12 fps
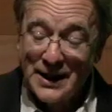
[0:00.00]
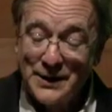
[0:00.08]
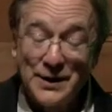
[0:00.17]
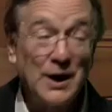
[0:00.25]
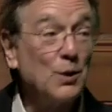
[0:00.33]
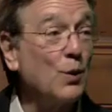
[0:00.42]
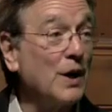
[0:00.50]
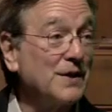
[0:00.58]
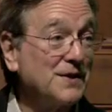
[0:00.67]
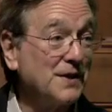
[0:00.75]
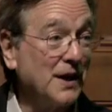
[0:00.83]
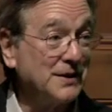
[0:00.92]
There
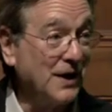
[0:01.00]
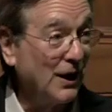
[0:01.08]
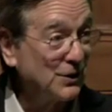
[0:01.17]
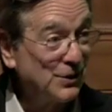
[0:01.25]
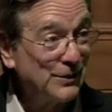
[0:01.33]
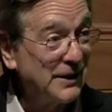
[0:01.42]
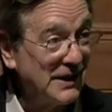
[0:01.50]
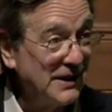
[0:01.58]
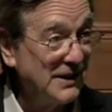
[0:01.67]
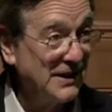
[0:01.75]
was adultery,